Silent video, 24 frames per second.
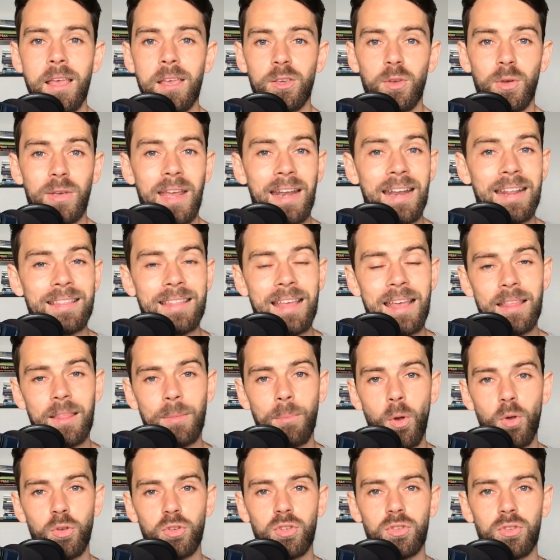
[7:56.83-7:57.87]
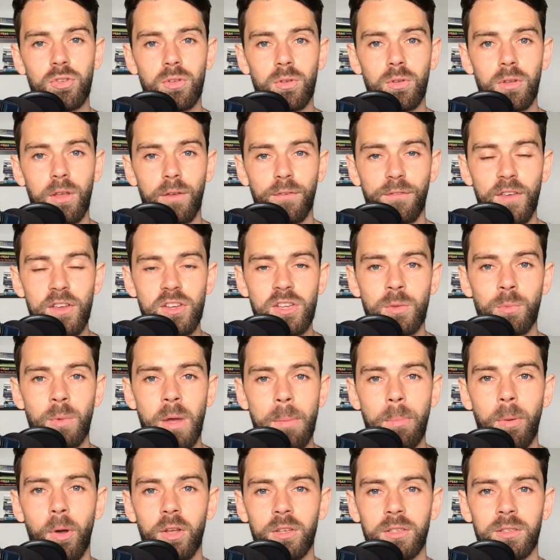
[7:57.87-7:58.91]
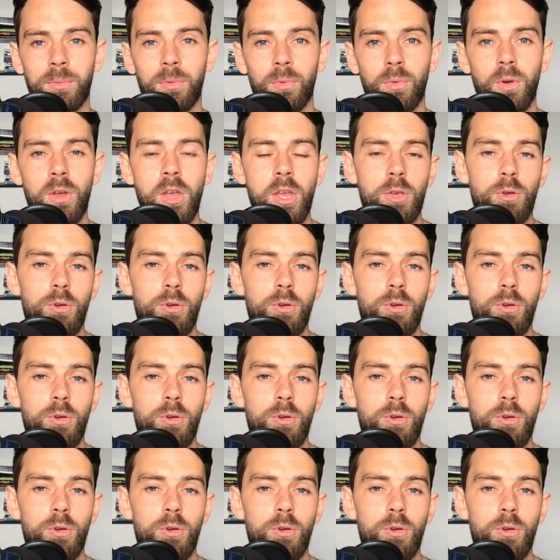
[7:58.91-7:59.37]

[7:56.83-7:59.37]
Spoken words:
You're getting there in the most efficient way possible.